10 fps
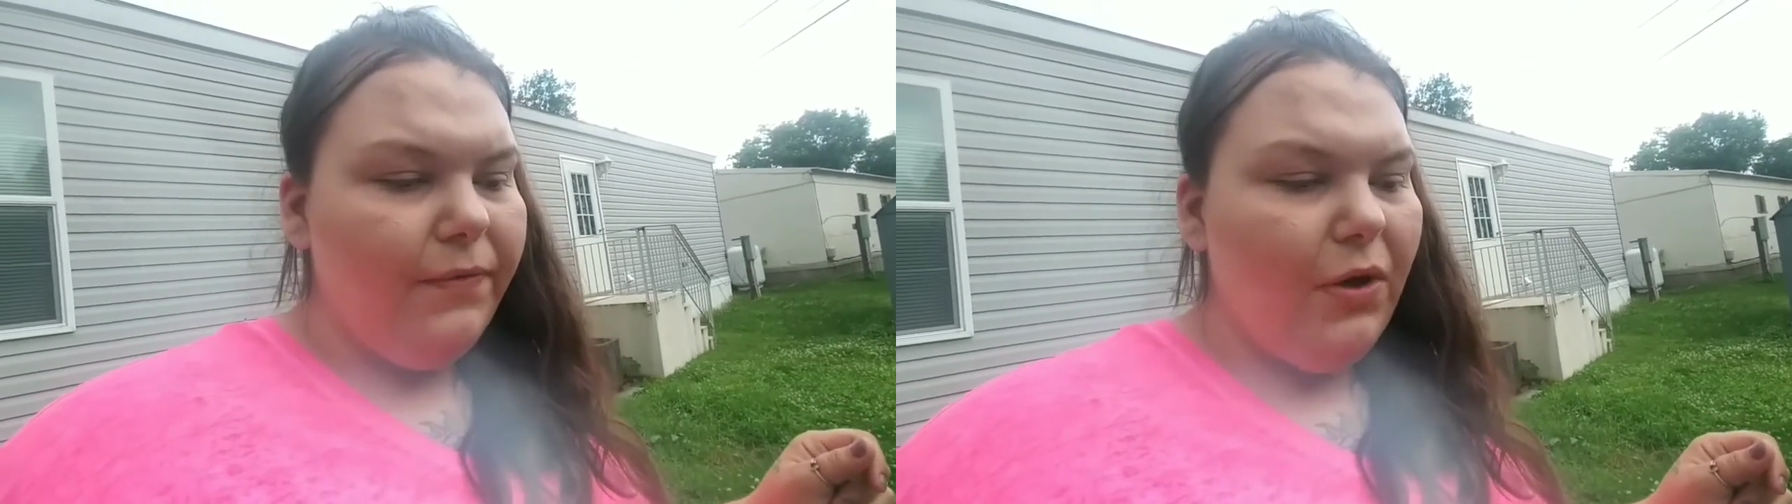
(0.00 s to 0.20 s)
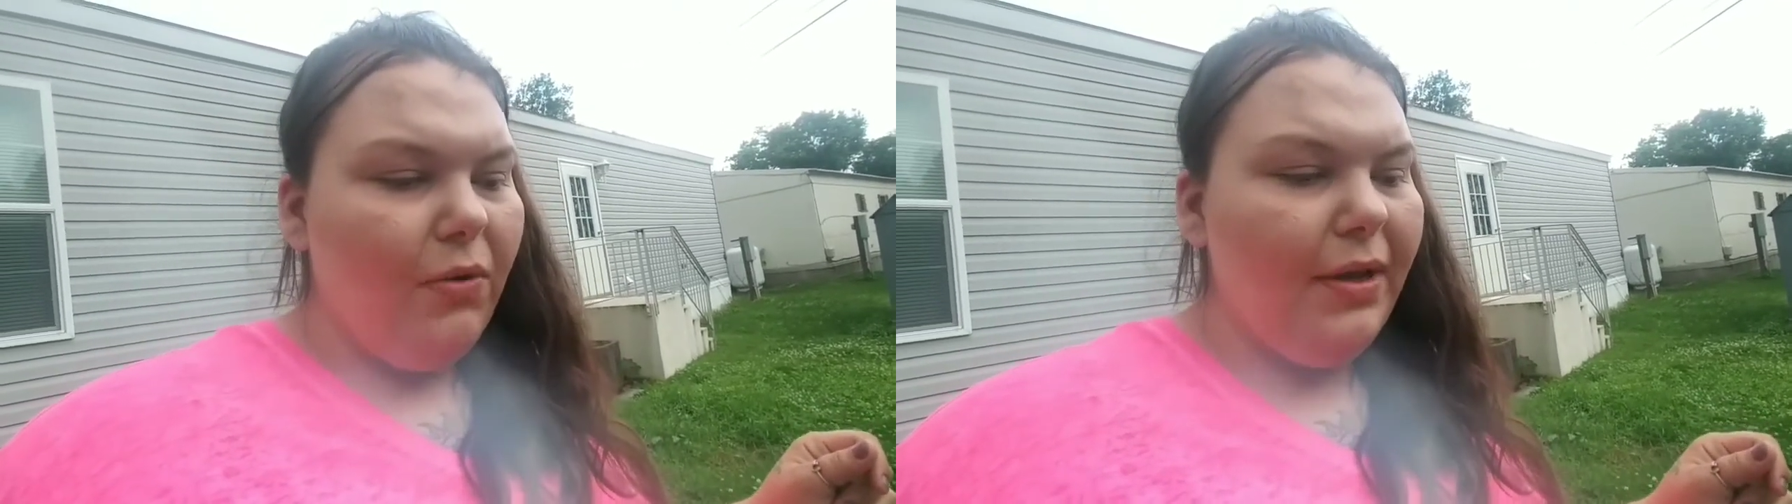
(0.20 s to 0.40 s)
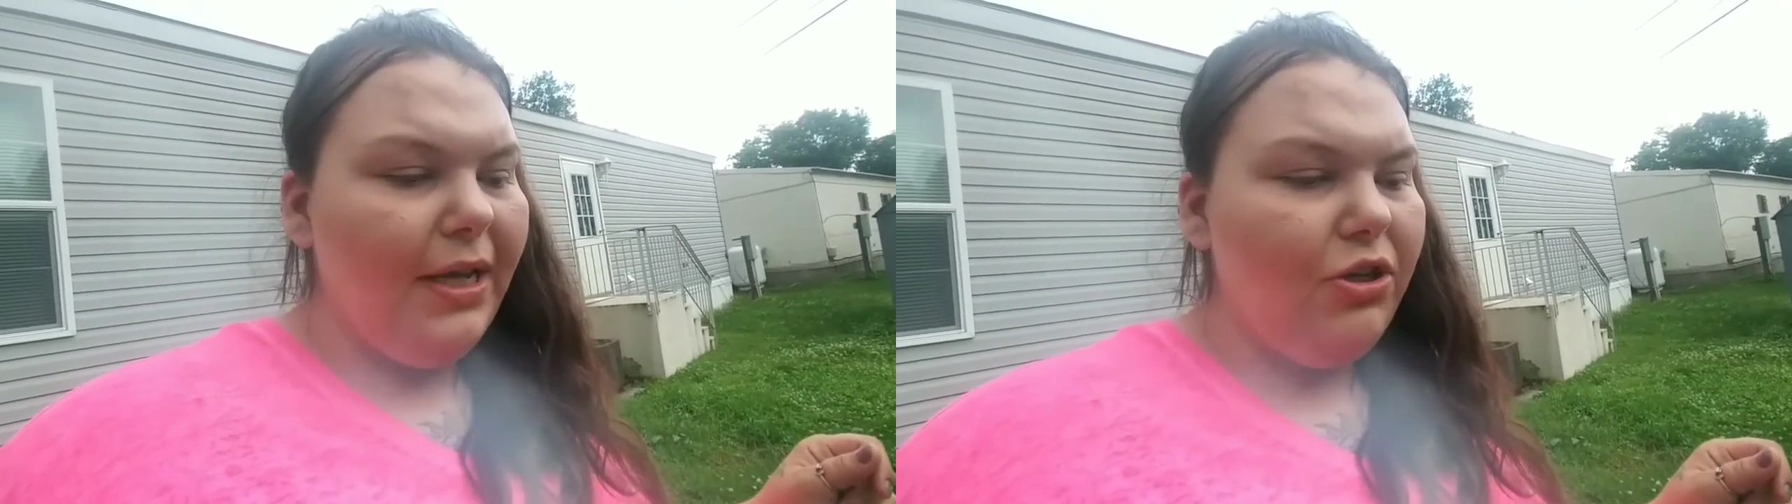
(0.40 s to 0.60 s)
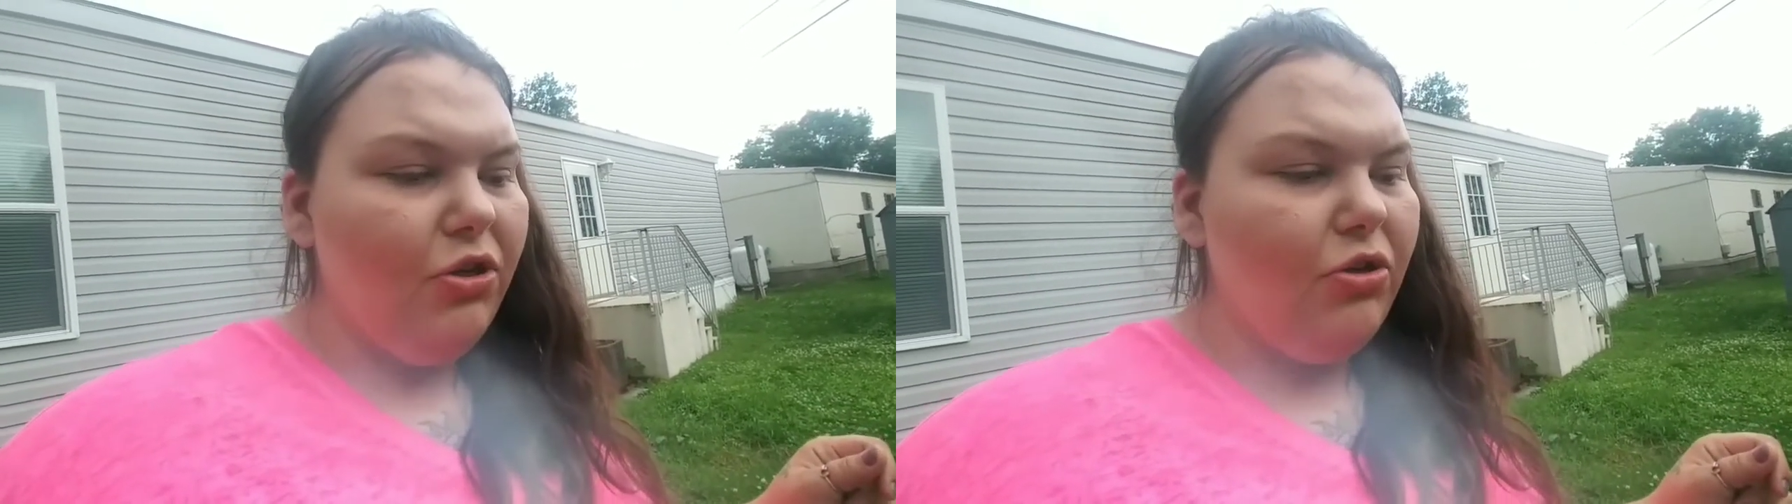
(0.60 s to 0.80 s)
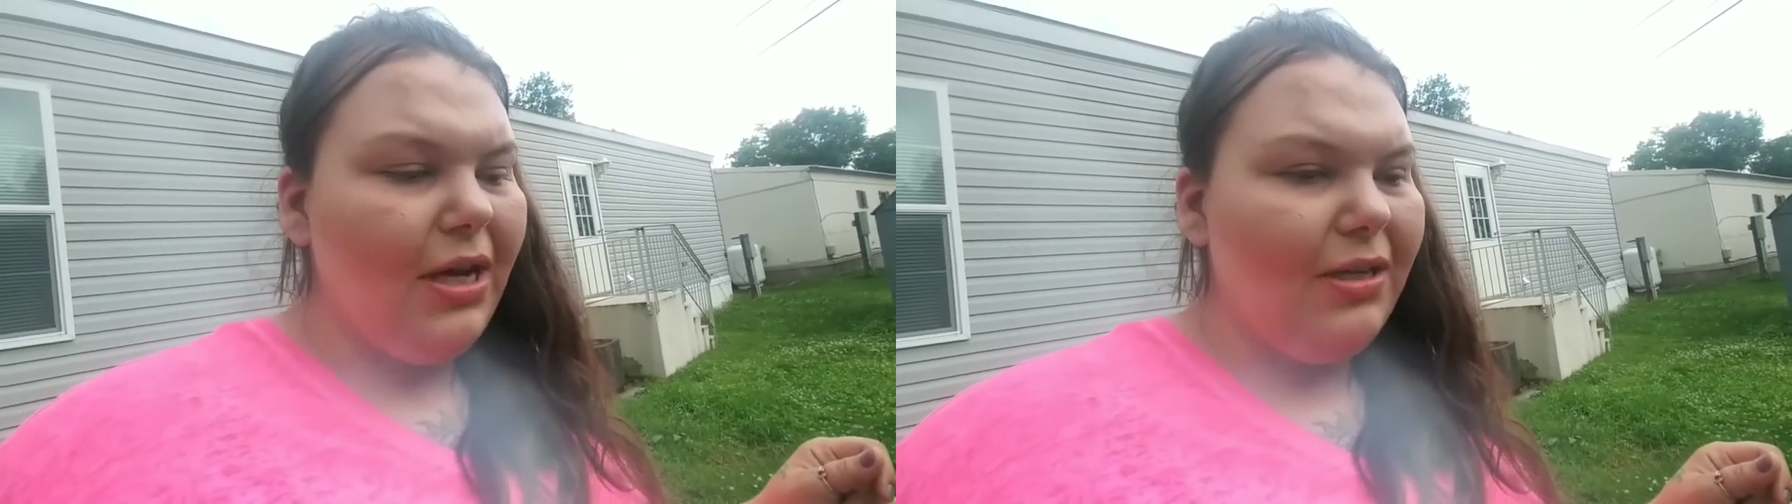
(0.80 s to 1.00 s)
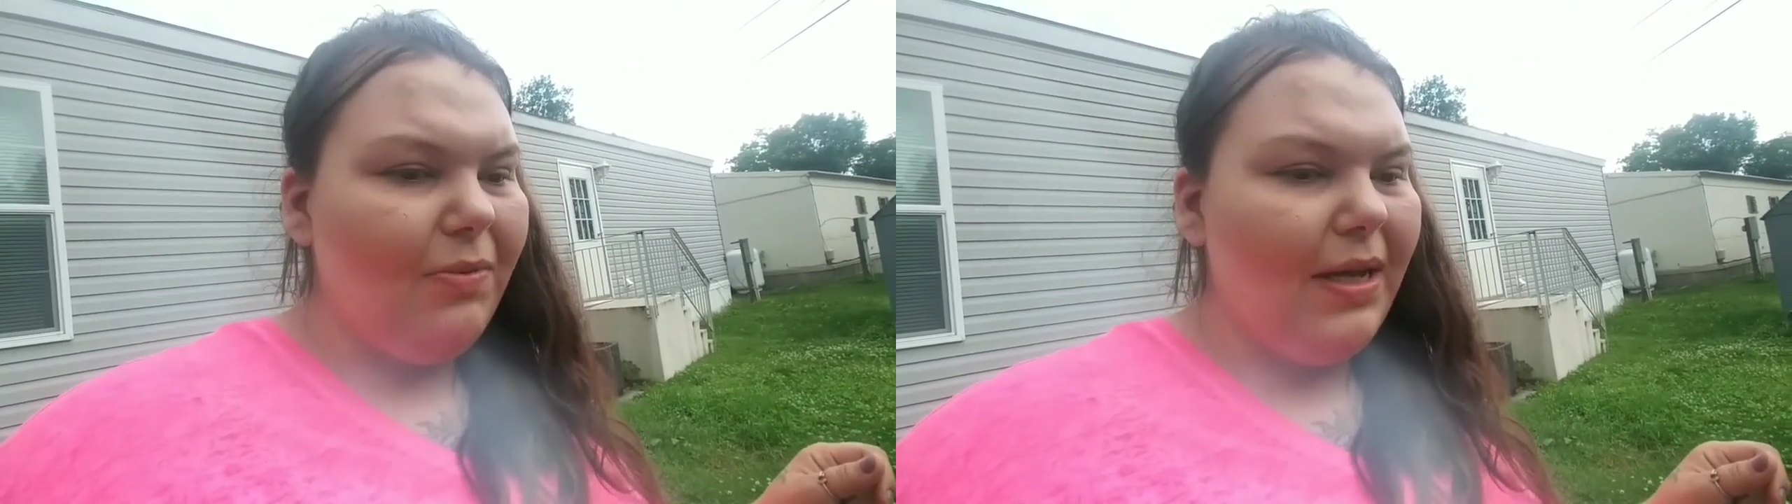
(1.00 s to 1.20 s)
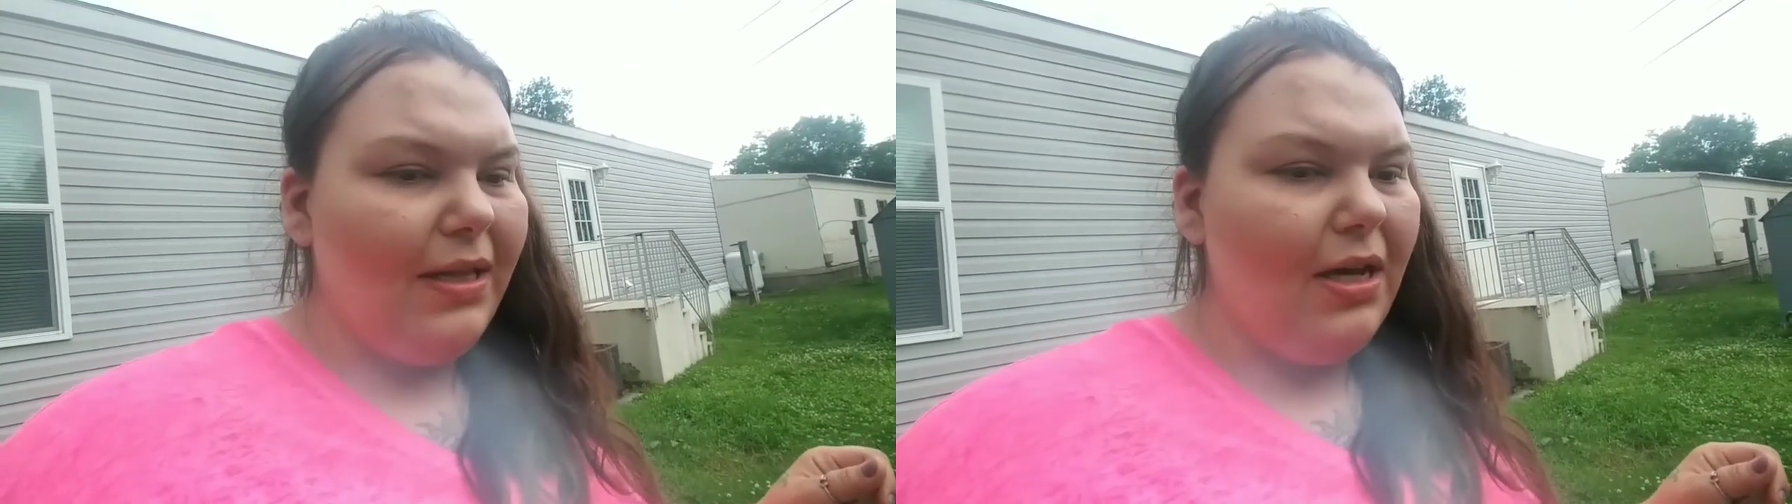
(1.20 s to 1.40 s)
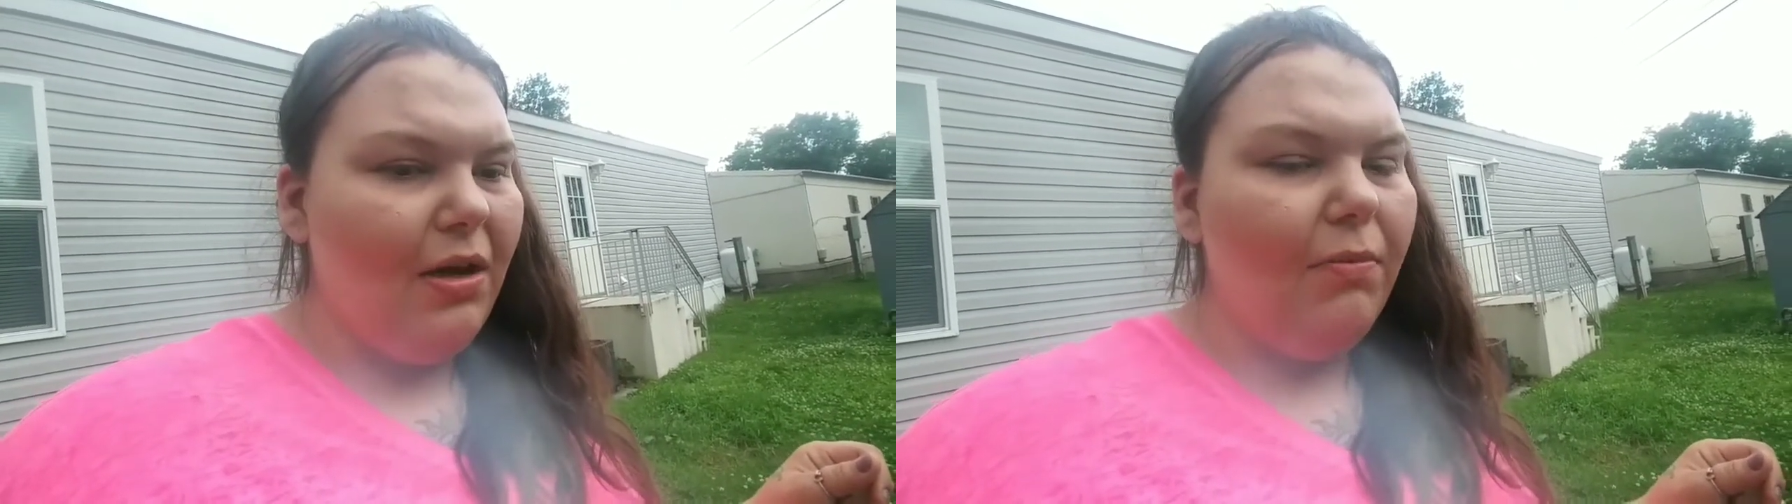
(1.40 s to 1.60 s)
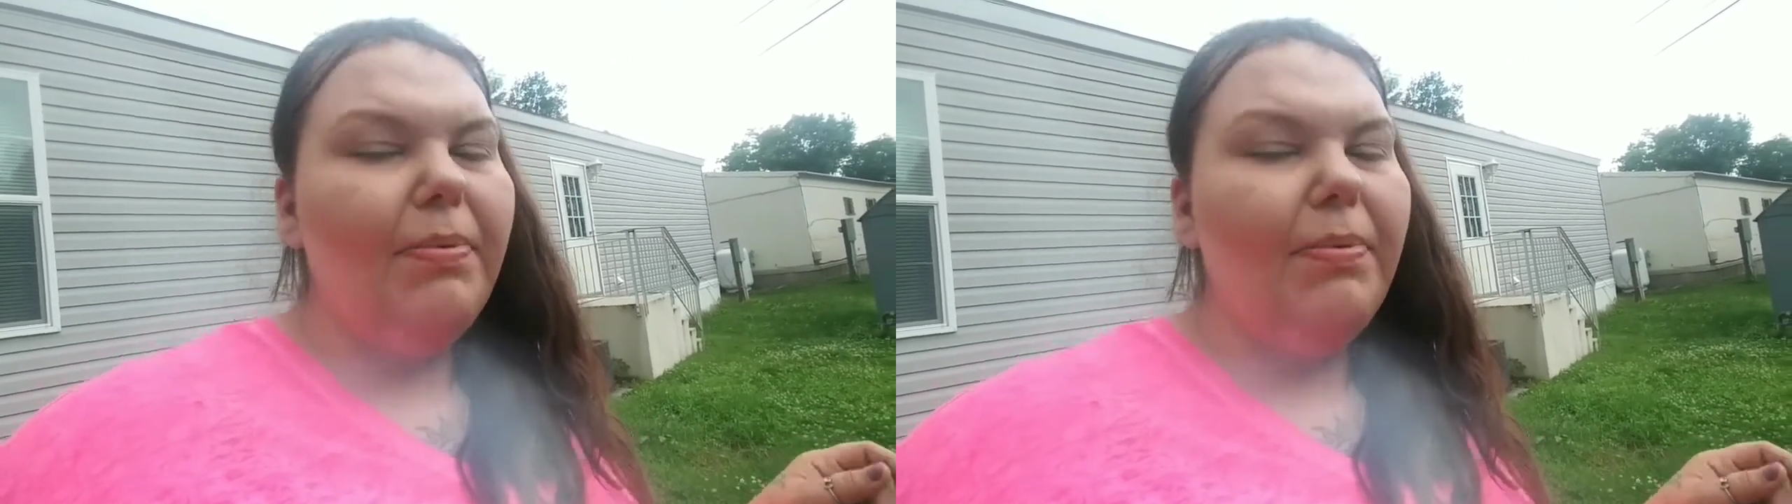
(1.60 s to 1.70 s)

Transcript: Don't get your dress wet though.